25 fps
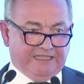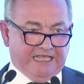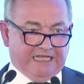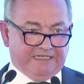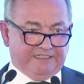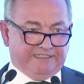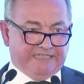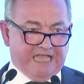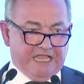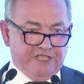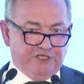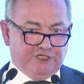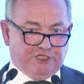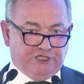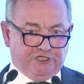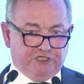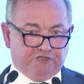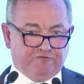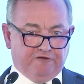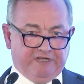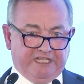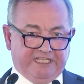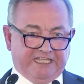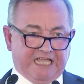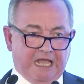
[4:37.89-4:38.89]
that tension
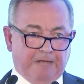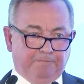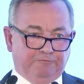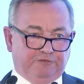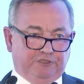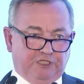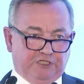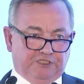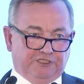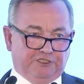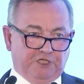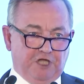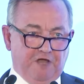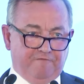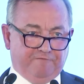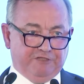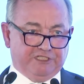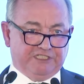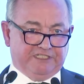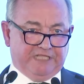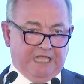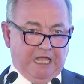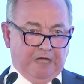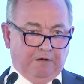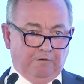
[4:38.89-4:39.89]
has really come to the surface
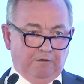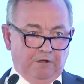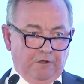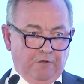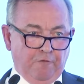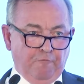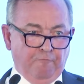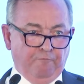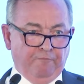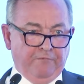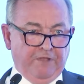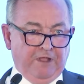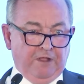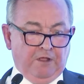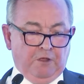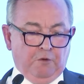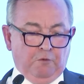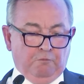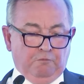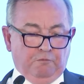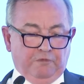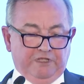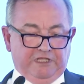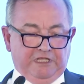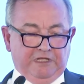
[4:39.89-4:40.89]
now
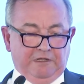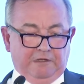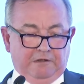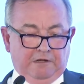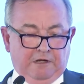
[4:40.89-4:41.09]
with